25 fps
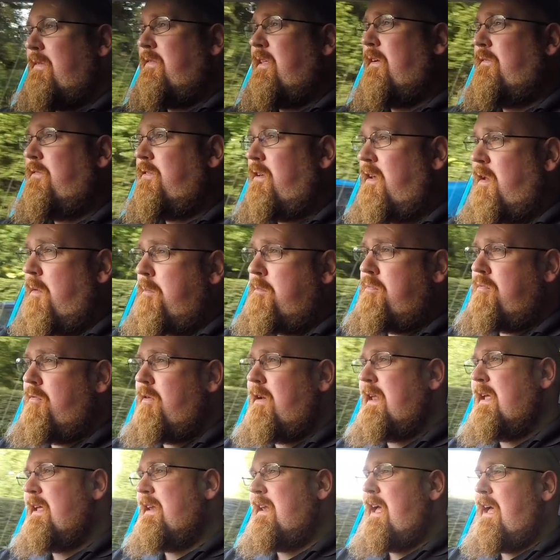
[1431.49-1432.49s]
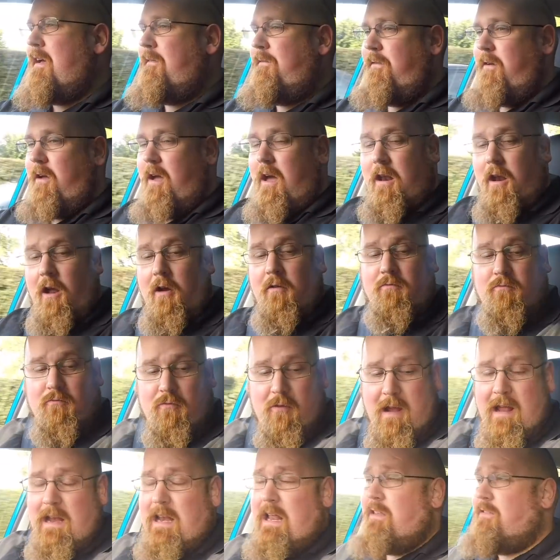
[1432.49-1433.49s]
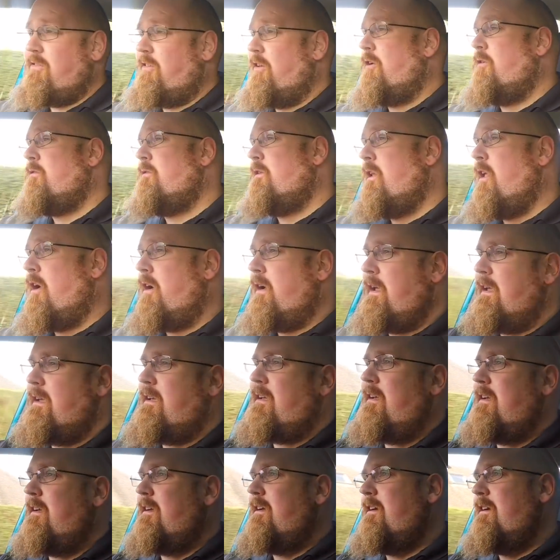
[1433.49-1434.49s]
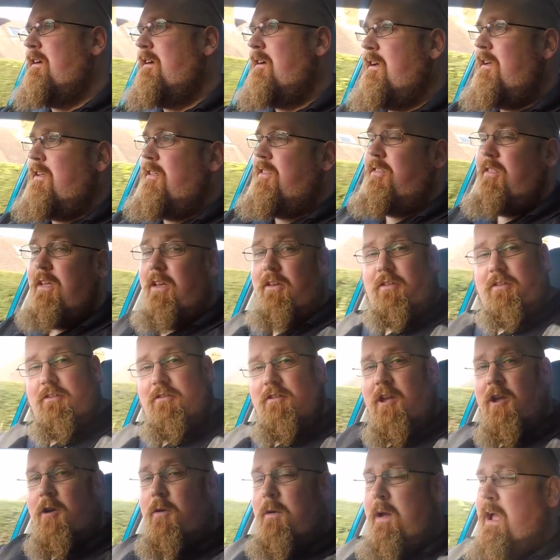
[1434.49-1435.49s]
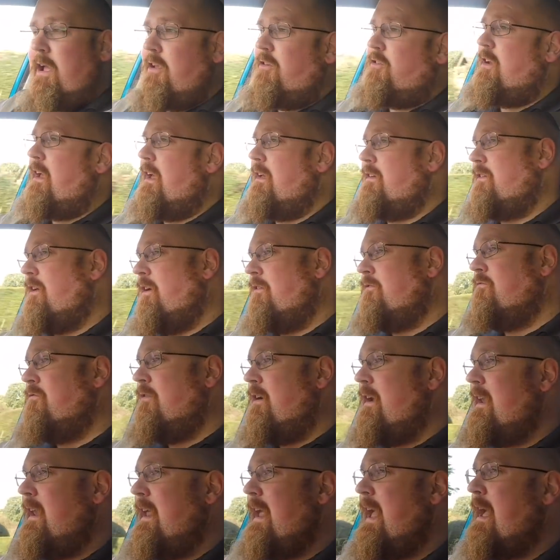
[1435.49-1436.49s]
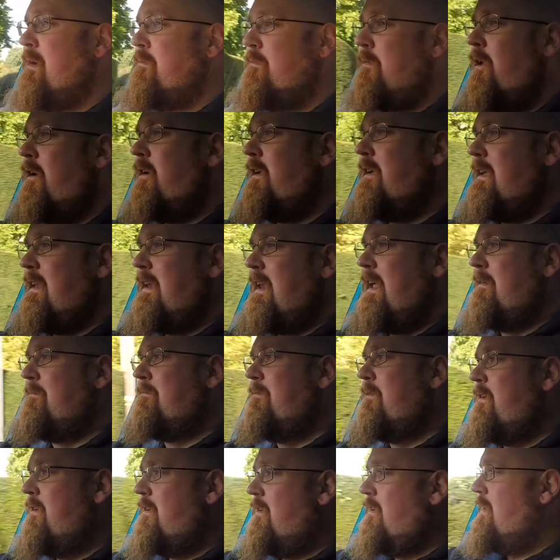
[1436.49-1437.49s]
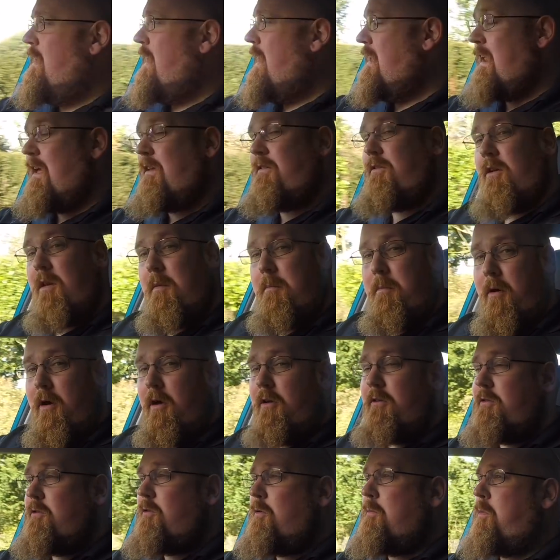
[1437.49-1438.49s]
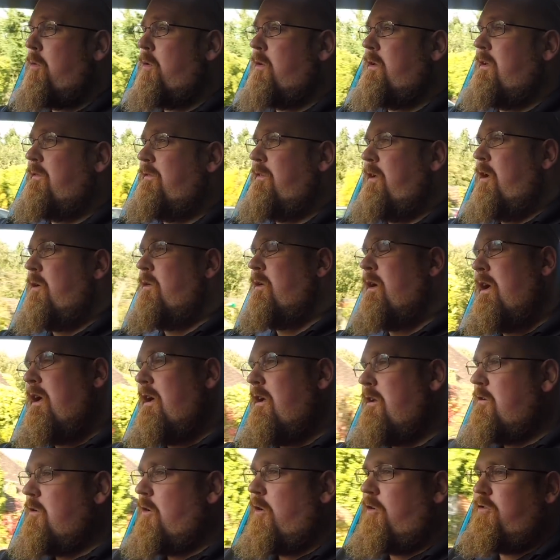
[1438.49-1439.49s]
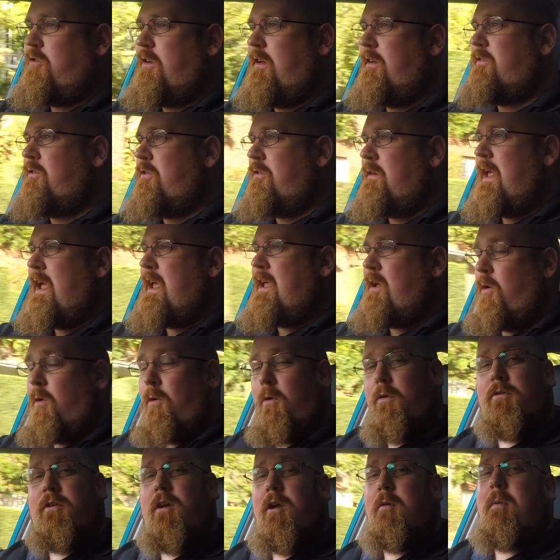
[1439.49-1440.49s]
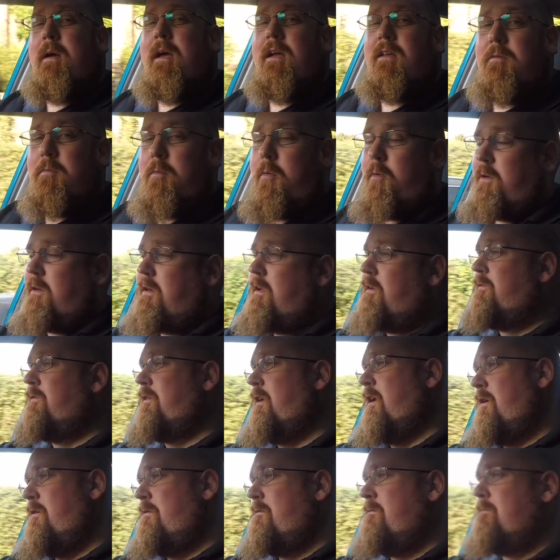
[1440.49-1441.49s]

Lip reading: They've done a brilliant effort, and I really do like this new HS. I really am liking it, and that's on a personal point of view, not just on a AutoBears point of view.